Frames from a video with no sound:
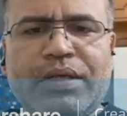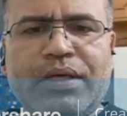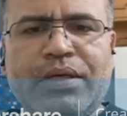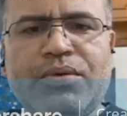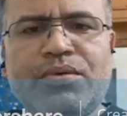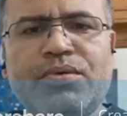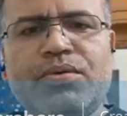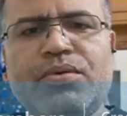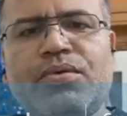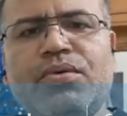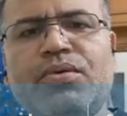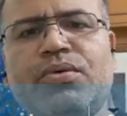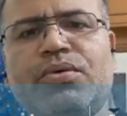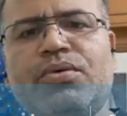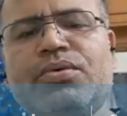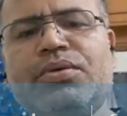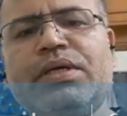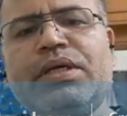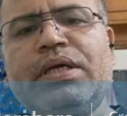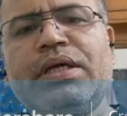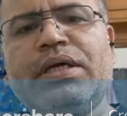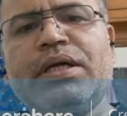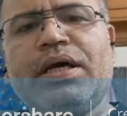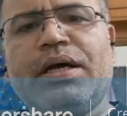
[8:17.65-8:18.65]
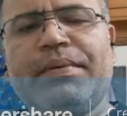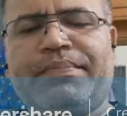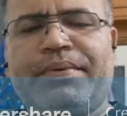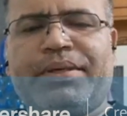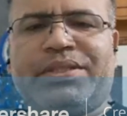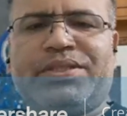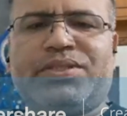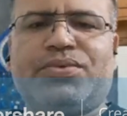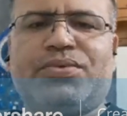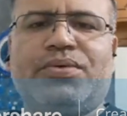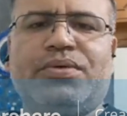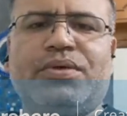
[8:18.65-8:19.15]
then you go to the
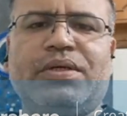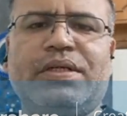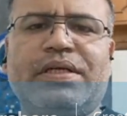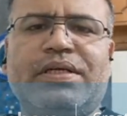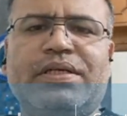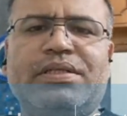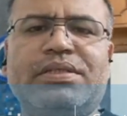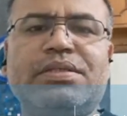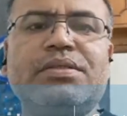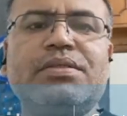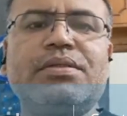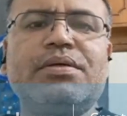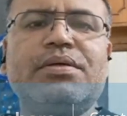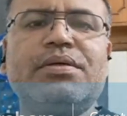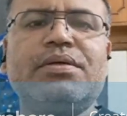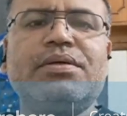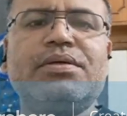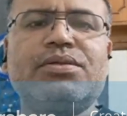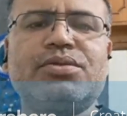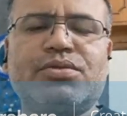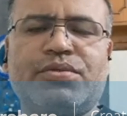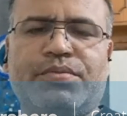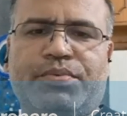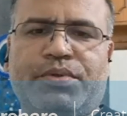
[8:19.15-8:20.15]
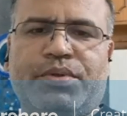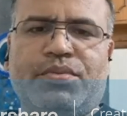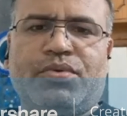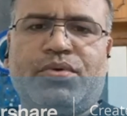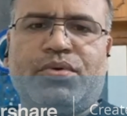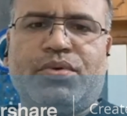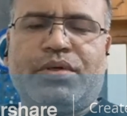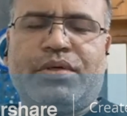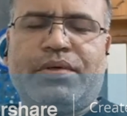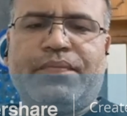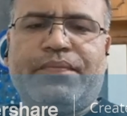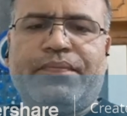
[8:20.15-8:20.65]
apex court, that is Supreme
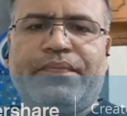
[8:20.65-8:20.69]
Court.